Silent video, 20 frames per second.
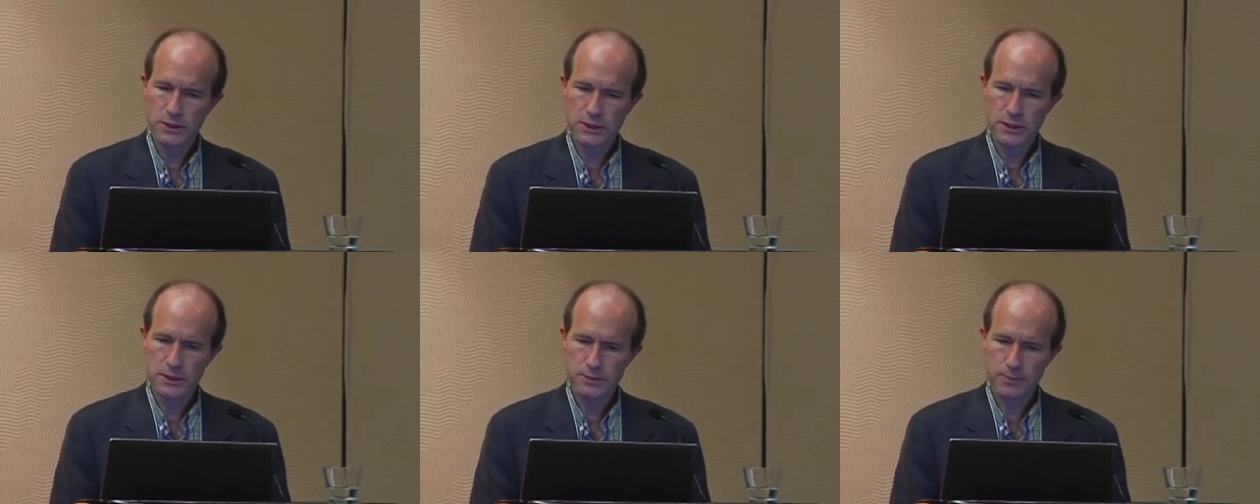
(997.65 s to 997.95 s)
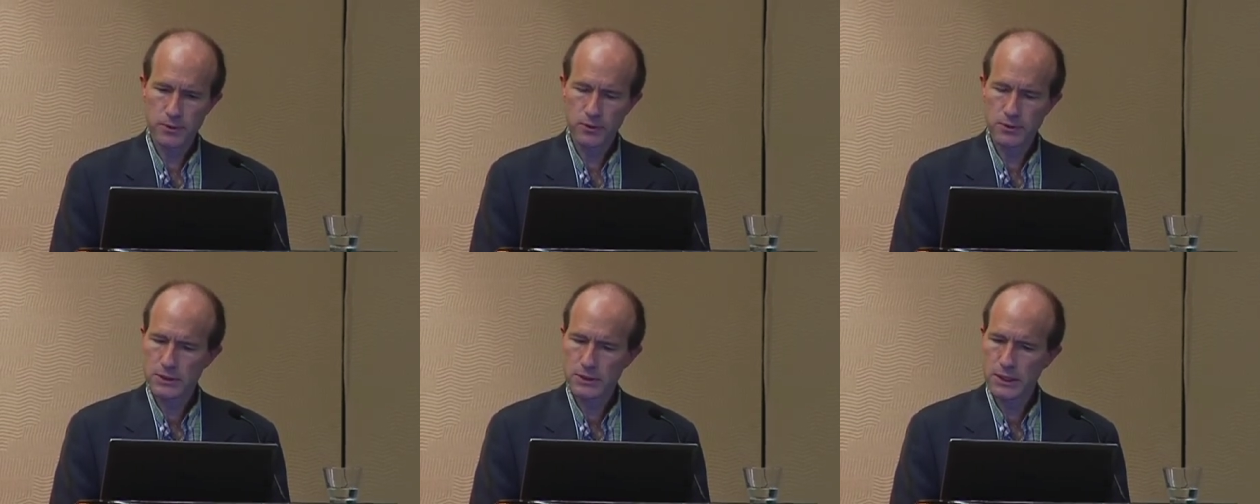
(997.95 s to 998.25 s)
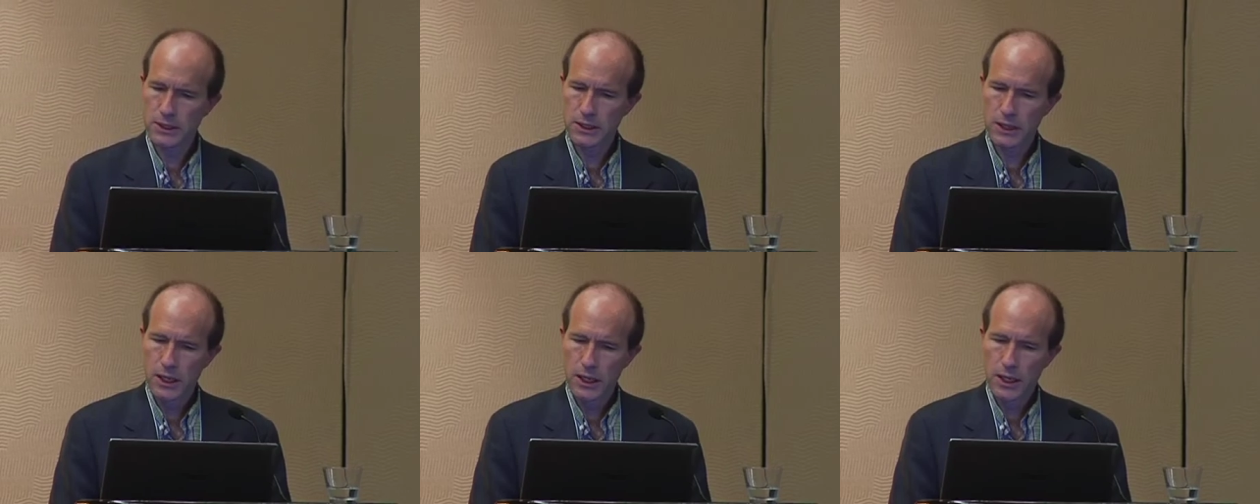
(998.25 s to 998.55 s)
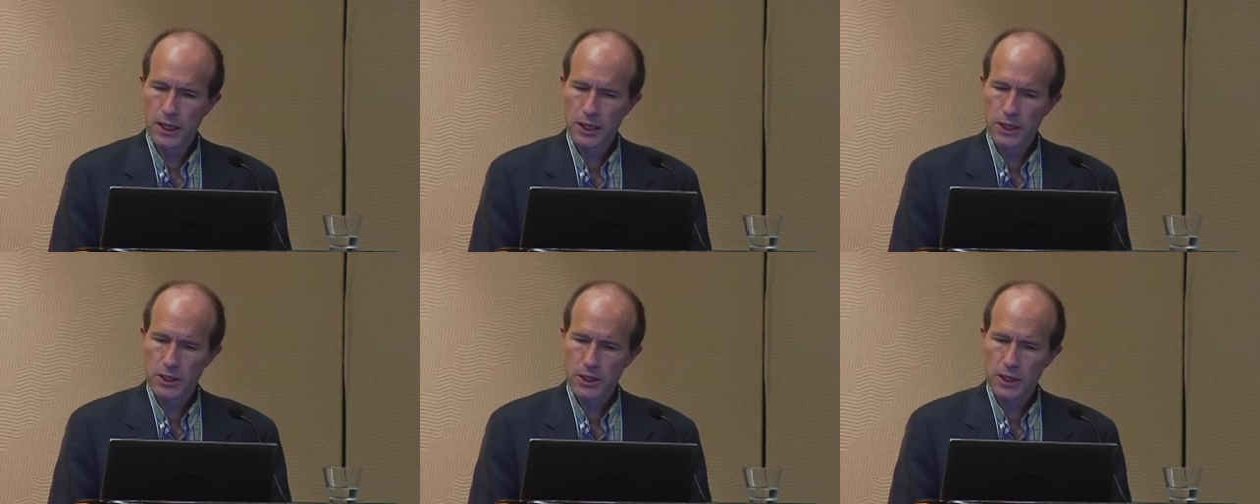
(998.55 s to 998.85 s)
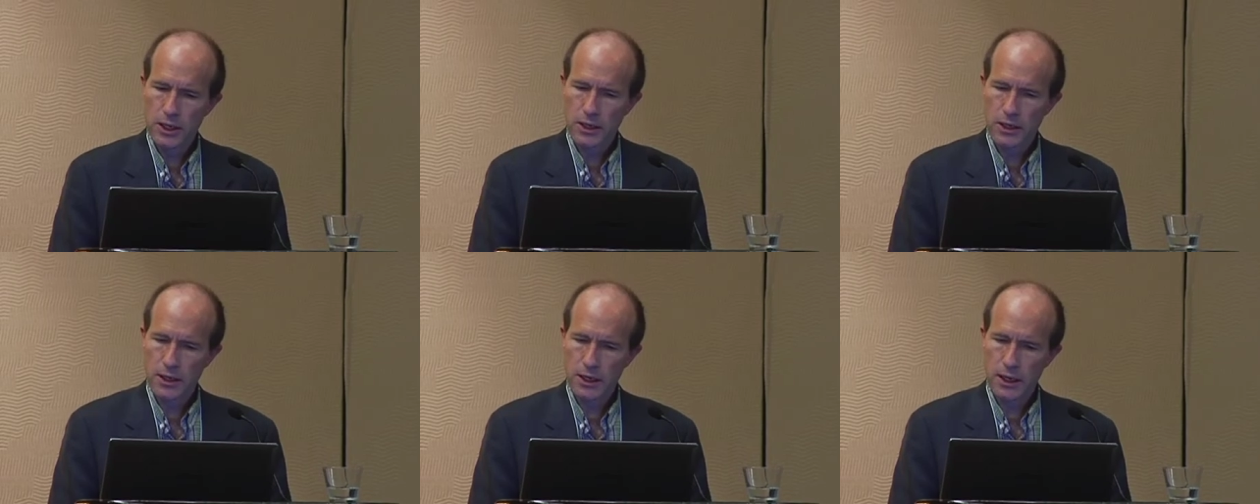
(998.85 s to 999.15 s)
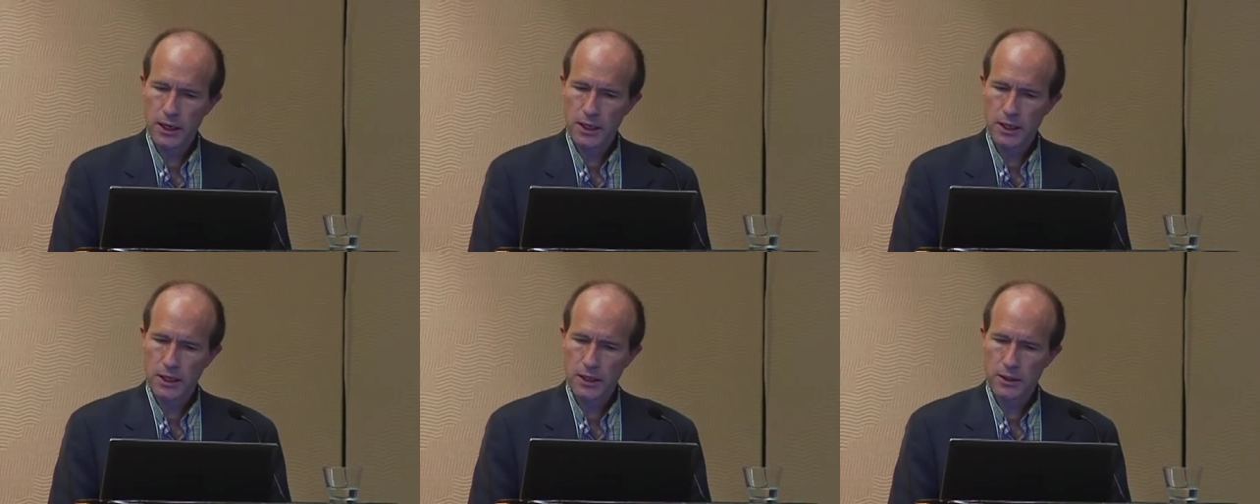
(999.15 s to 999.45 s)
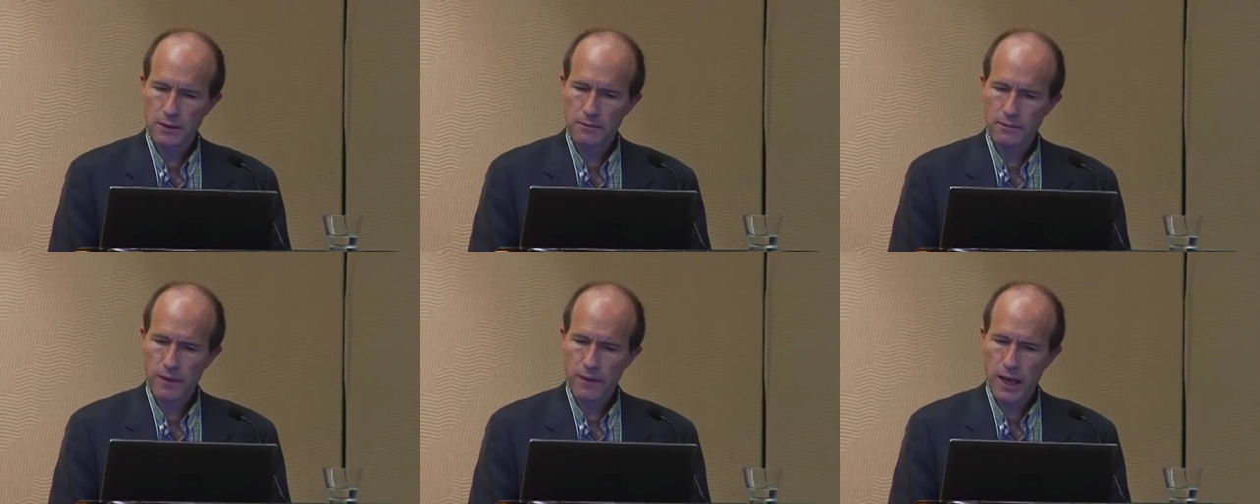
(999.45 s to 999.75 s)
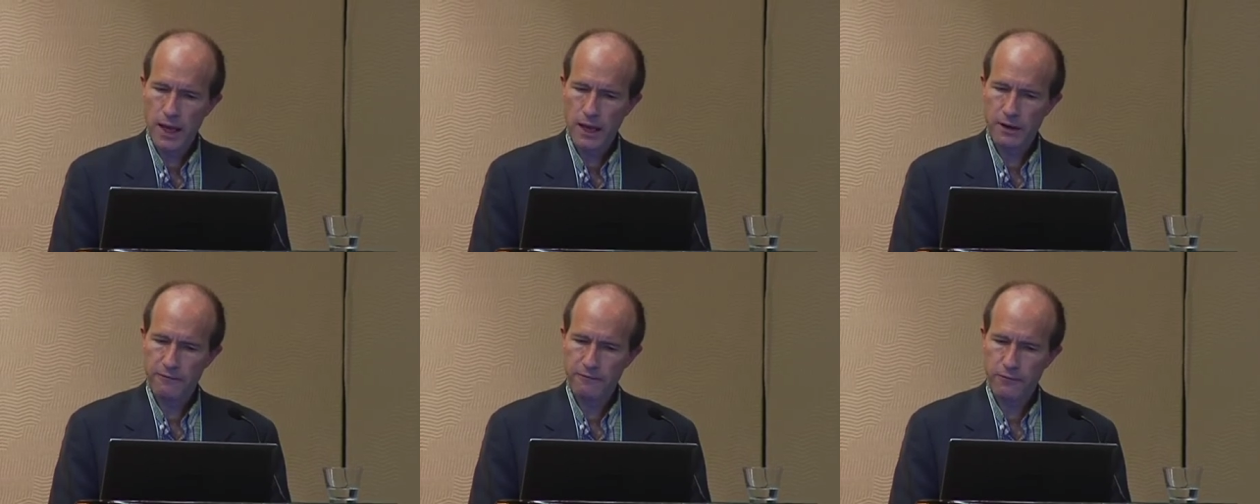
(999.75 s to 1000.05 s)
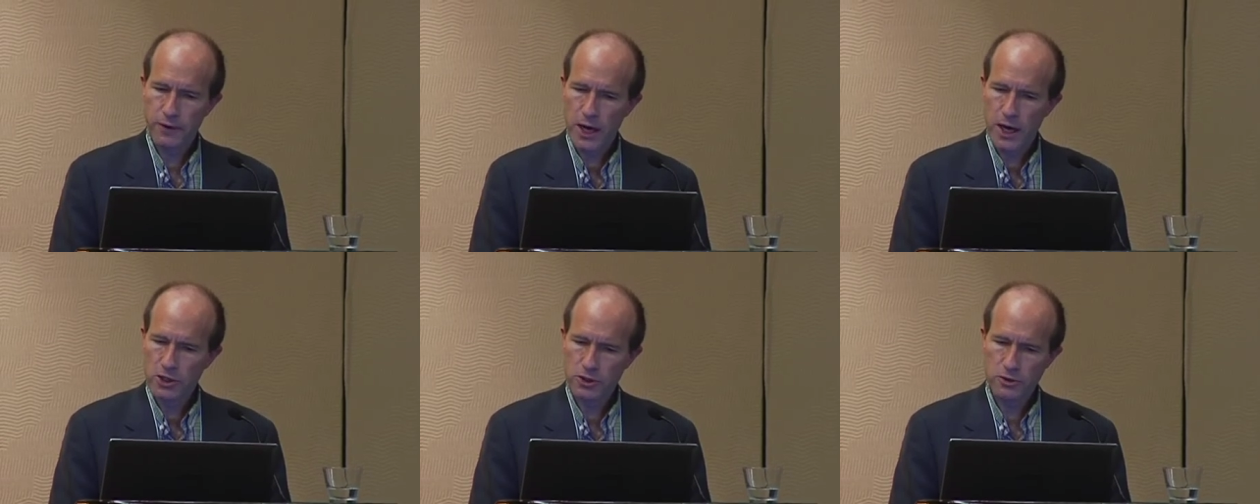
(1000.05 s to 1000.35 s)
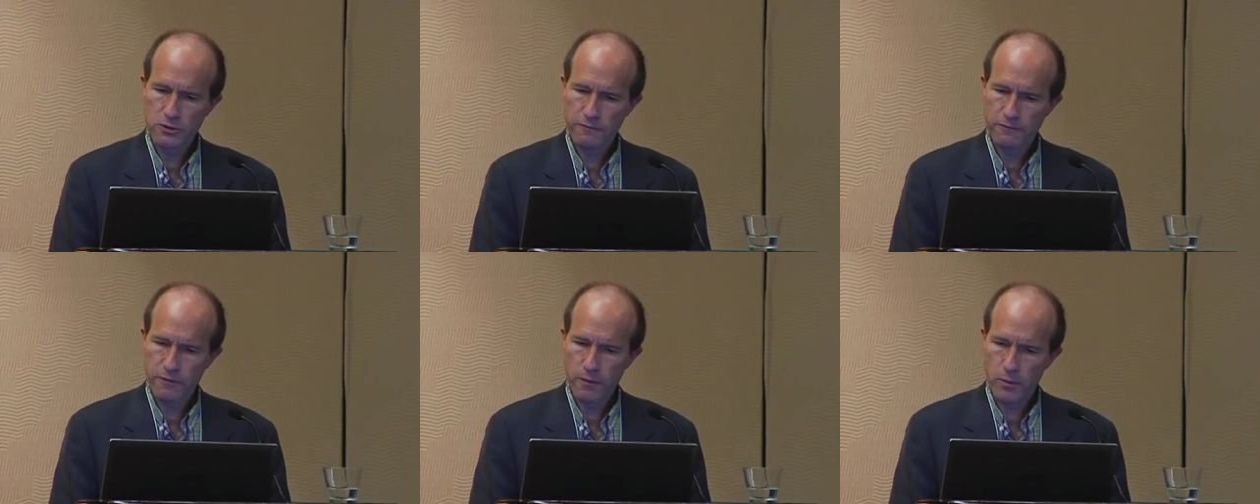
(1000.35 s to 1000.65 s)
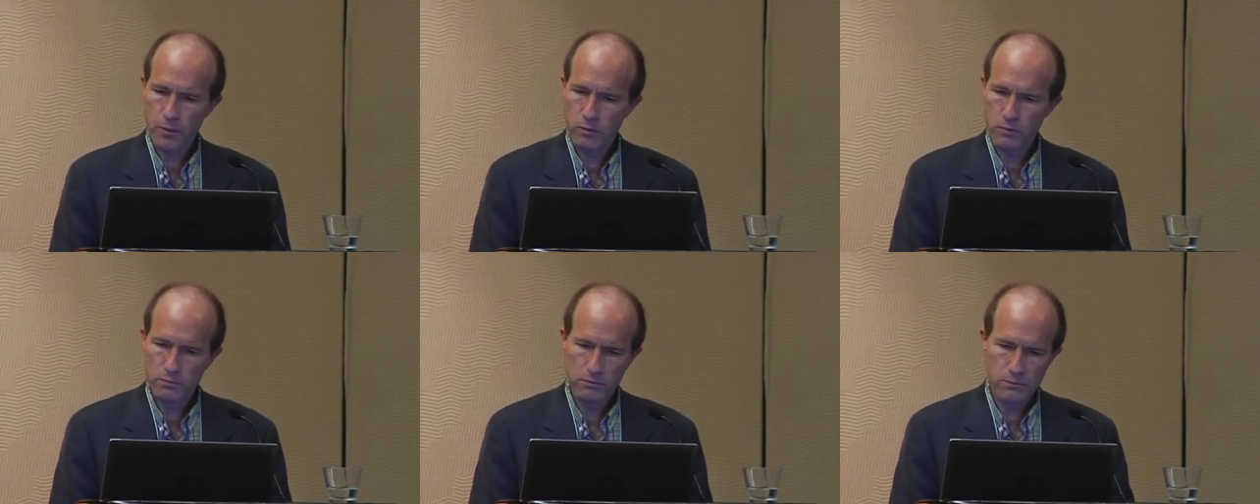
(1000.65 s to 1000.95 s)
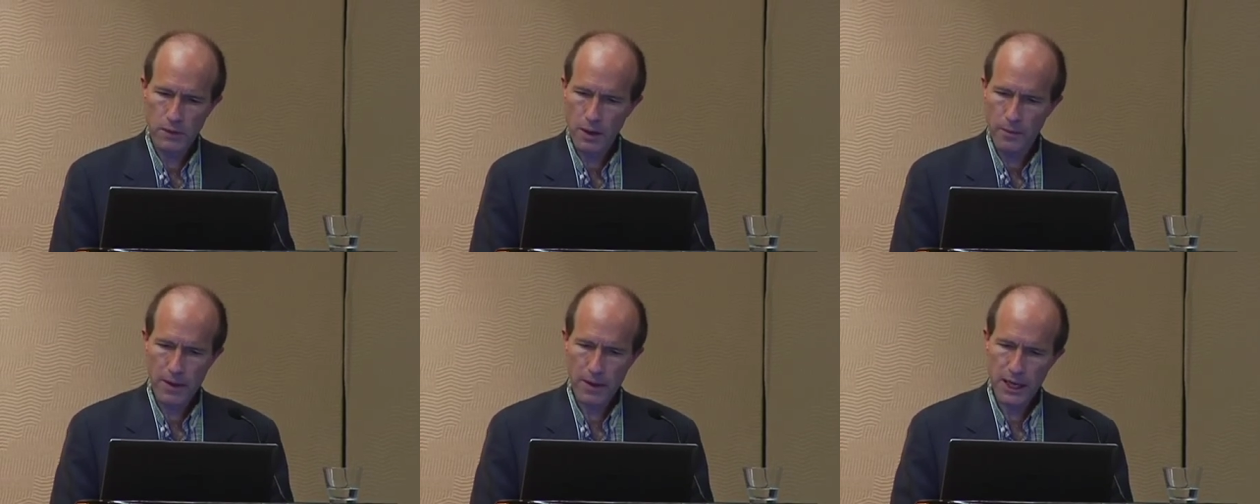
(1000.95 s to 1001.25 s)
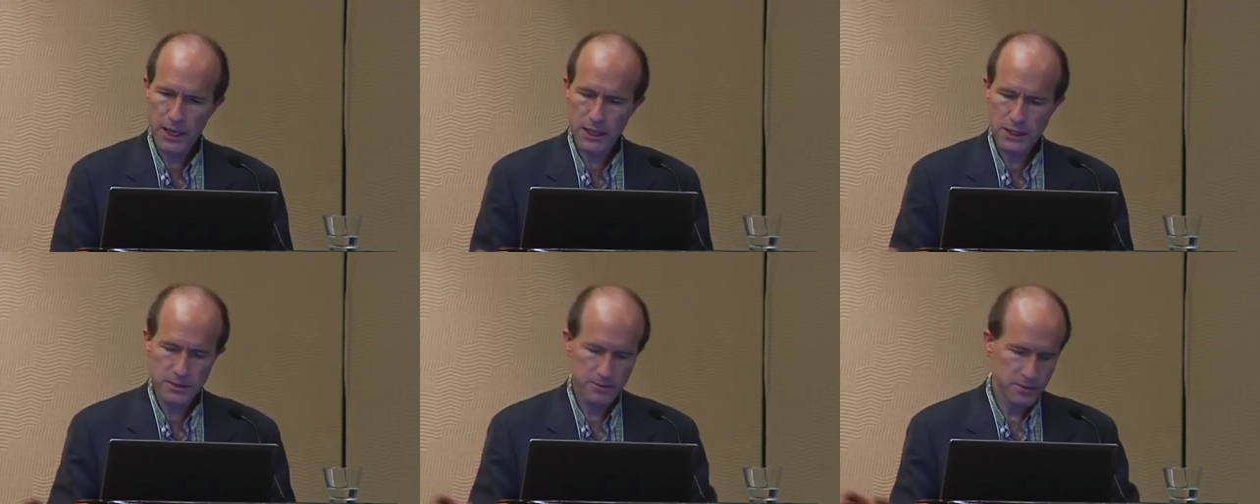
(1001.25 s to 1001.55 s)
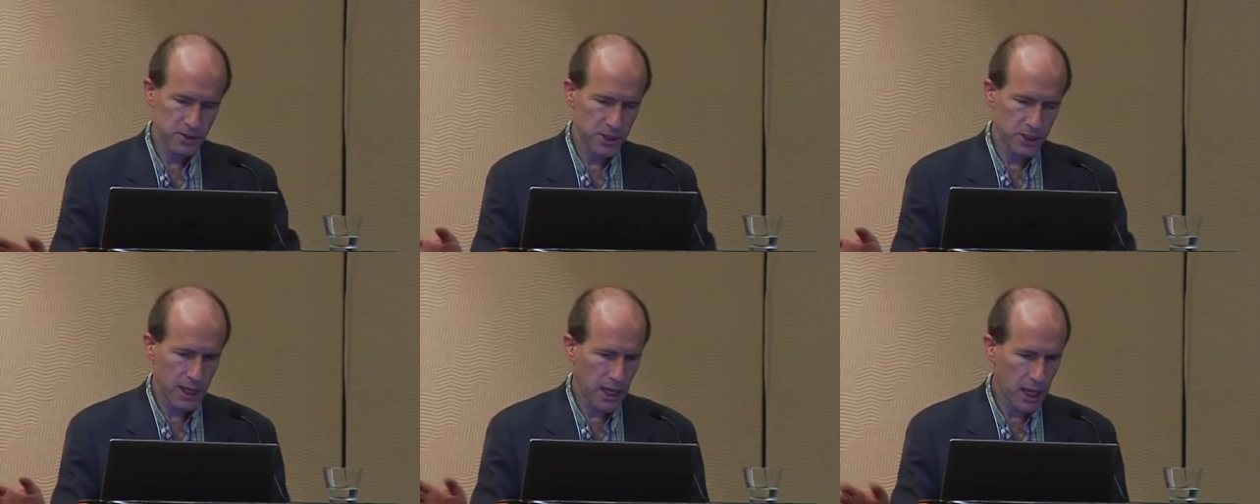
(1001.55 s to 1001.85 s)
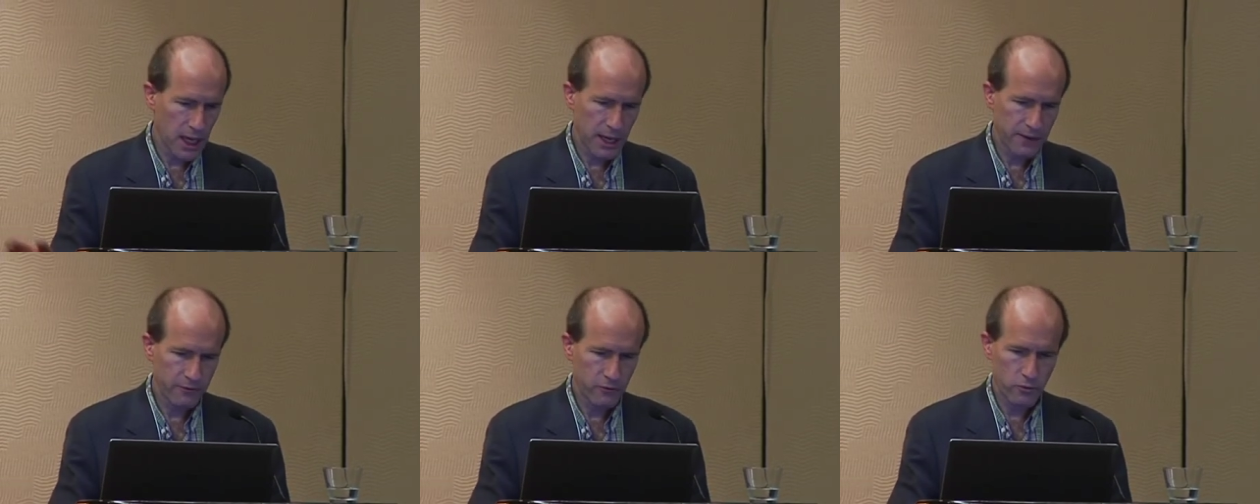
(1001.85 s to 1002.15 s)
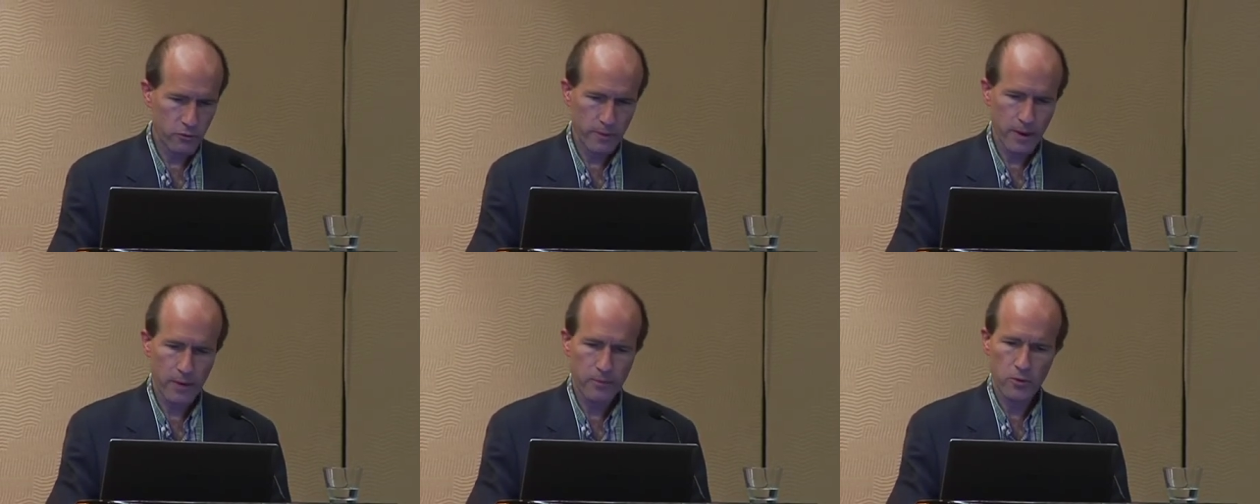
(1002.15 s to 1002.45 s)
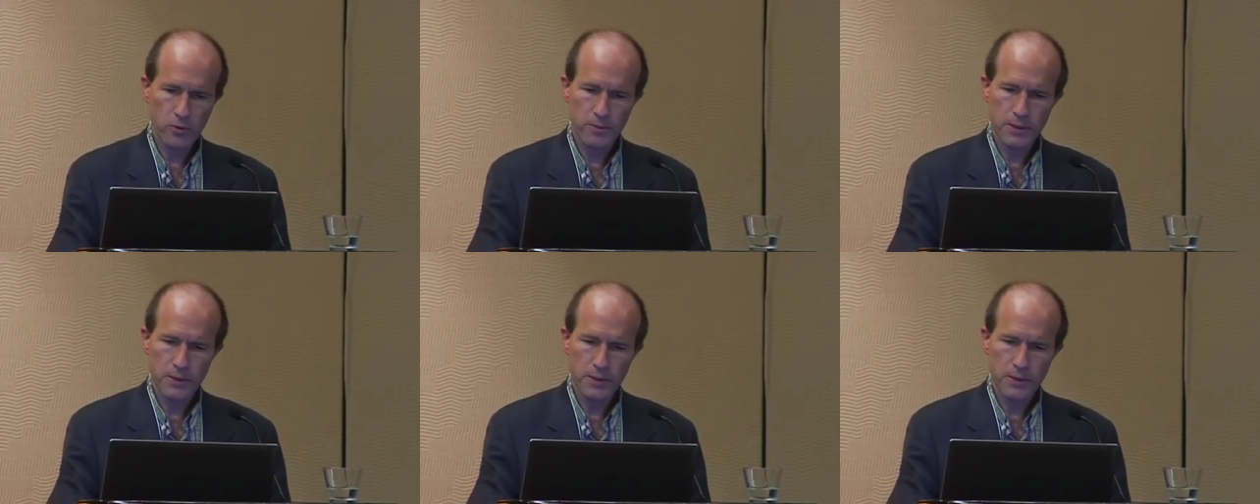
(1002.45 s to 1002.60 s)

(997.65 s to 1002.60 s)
This person had a fracture from a mechanism she can't even remember,